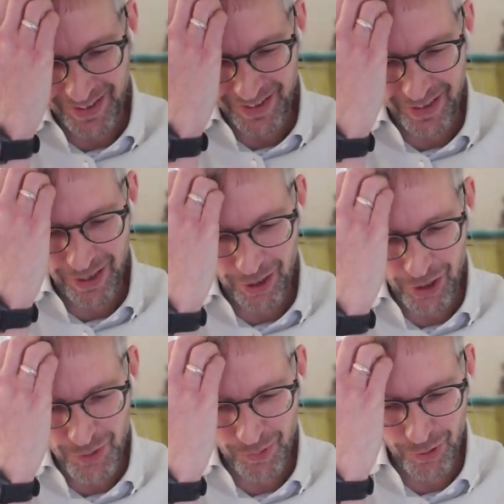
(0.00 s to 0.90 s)

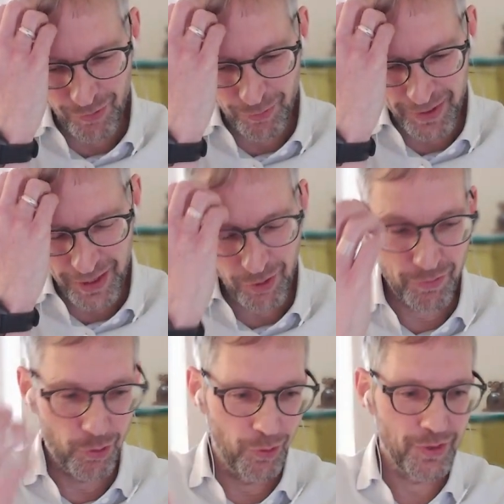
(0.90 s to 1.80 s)
enlarged Board of Appeal, of
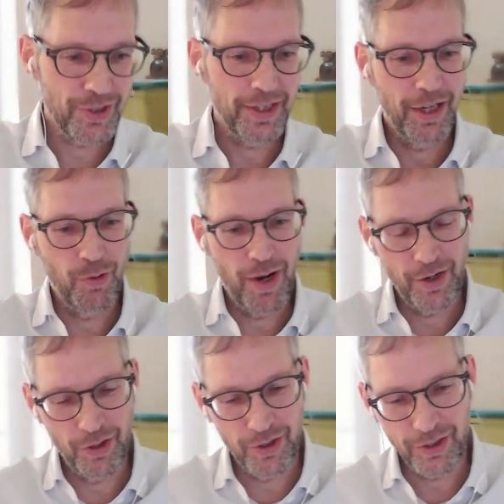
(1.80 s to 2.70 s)
course, had
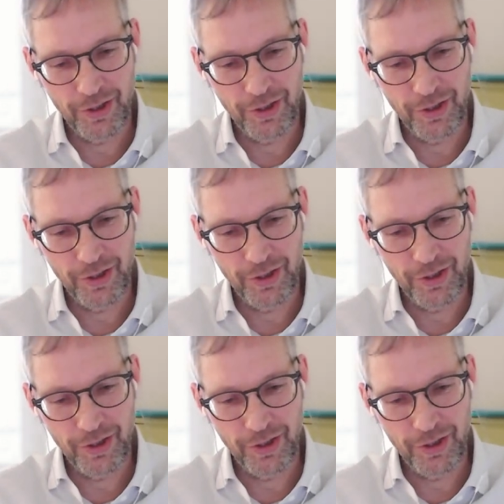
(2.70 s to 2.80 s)
rendered